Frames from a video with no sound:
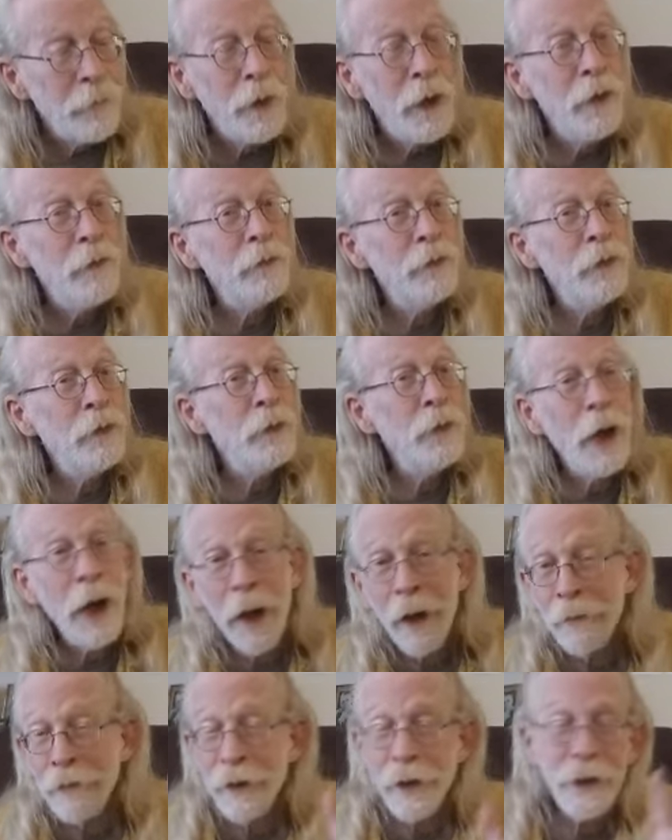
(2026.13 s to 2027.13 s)
if you
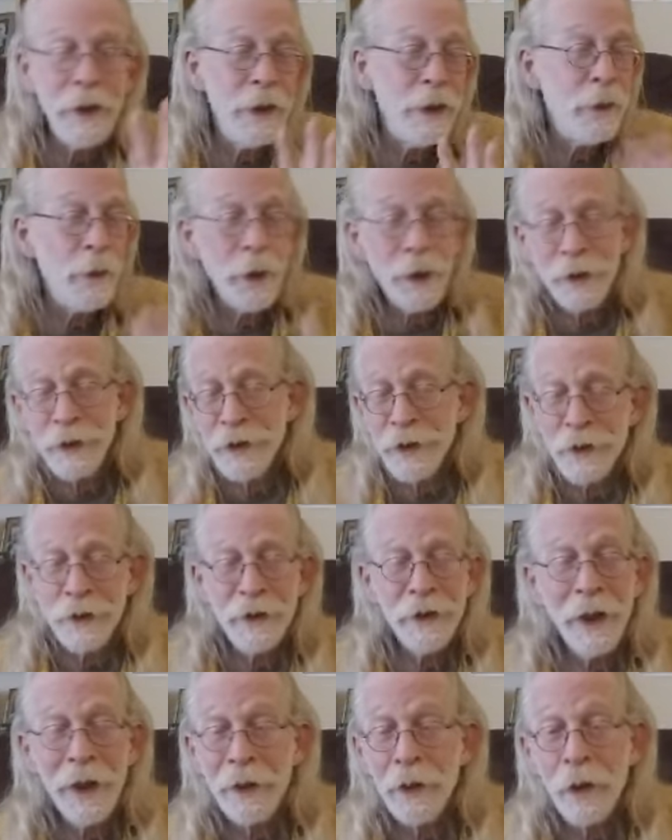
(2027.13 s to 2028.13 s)
have any questions
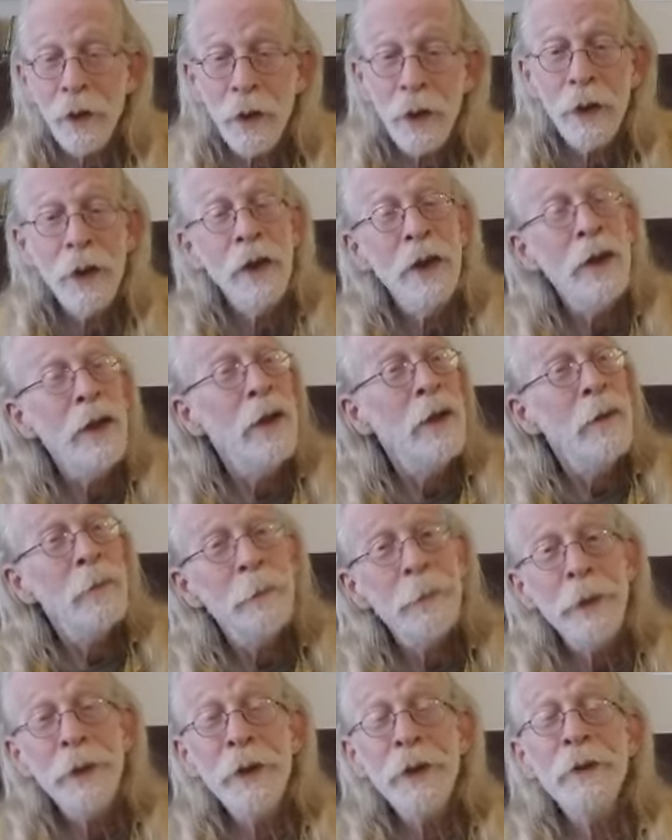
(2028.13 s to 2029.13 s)
at all,
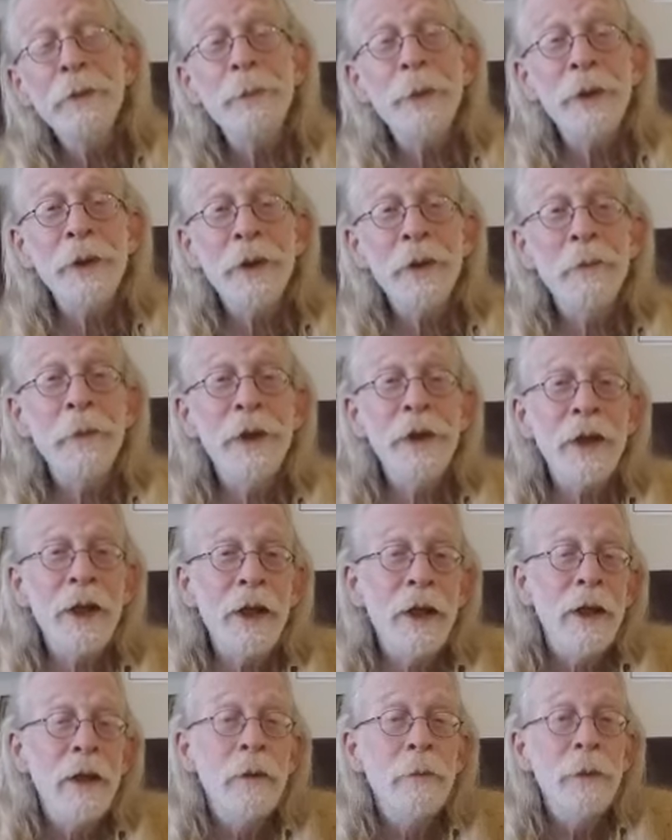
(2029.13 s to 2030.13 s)
please put them in the
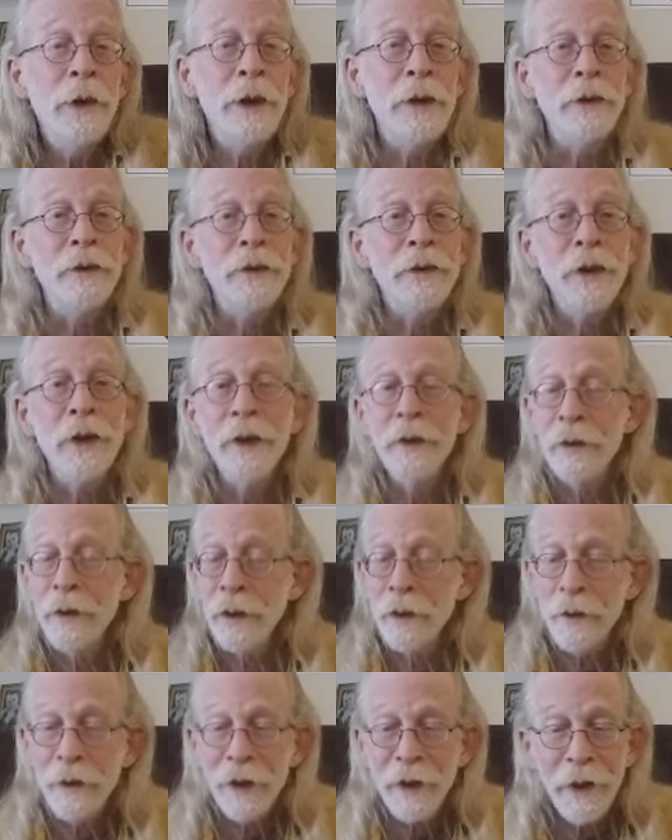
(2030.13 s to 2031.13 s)
comments and
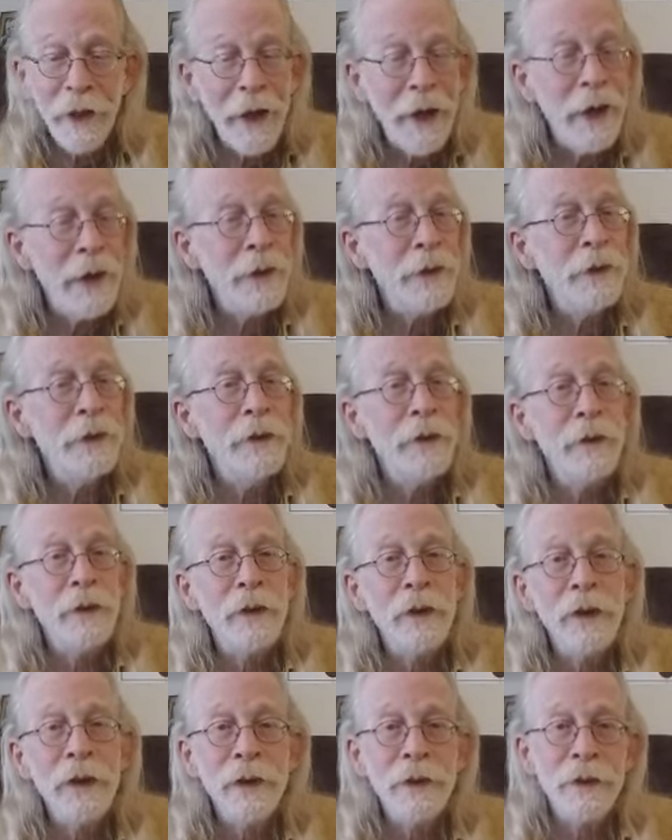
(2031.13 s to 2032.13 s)
they'll get added to the
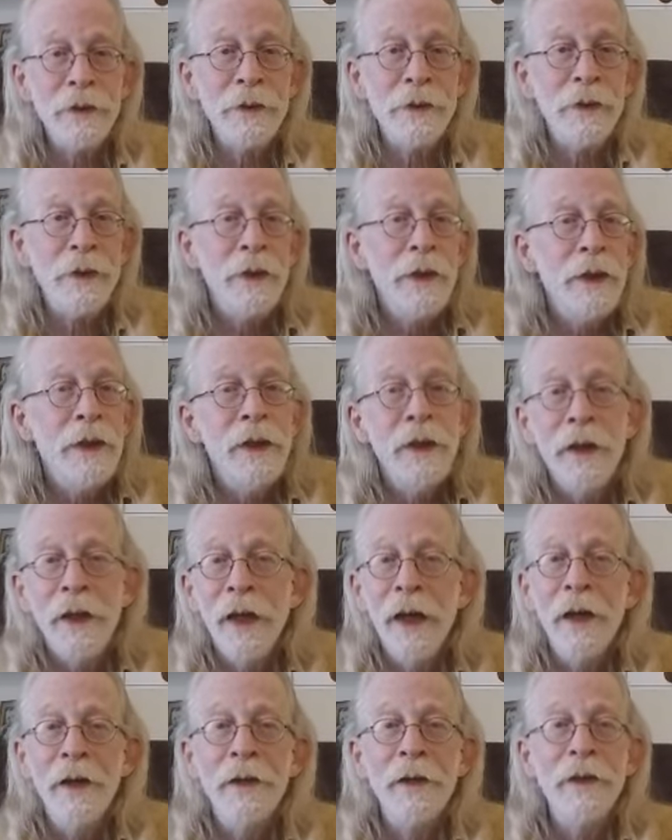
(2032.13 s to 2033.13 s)
list
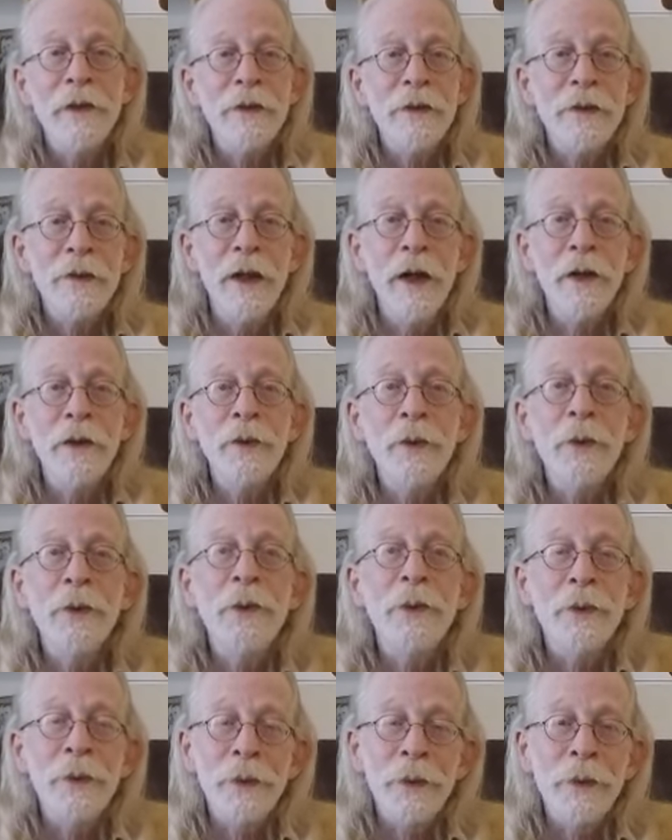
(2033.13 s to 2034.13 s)
and get cycled
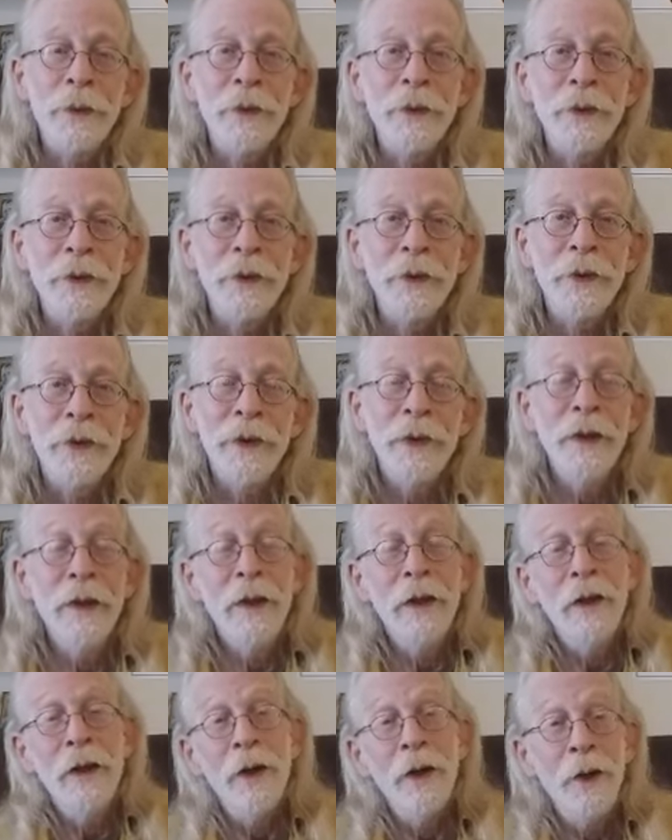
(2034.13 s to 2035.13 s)
through.
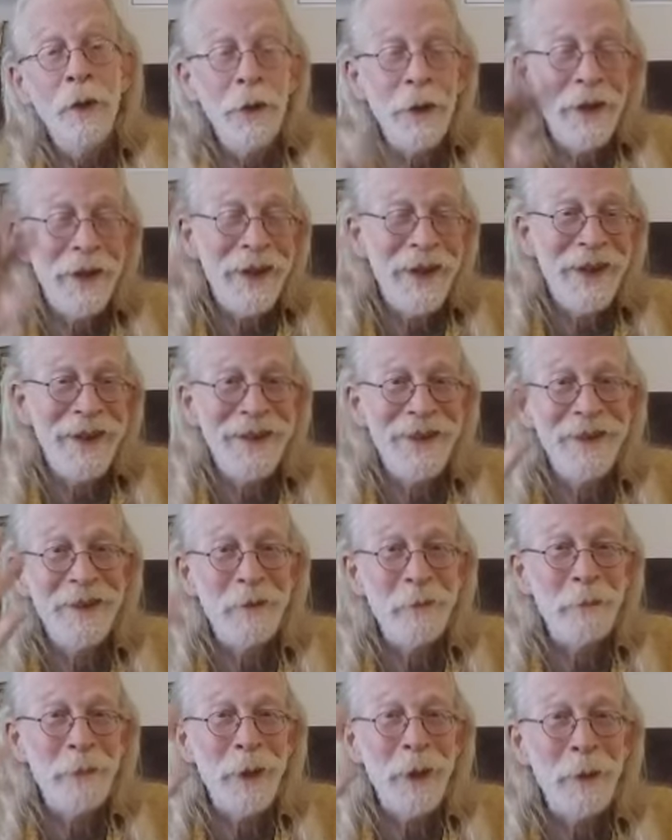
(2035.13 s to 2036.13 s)
Okay,
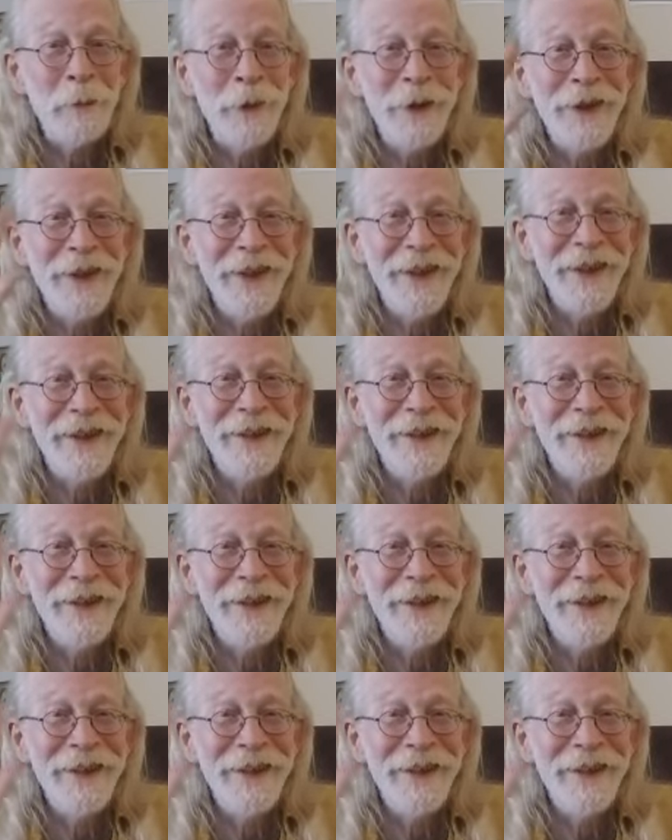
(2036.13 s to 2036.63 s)
bye bye.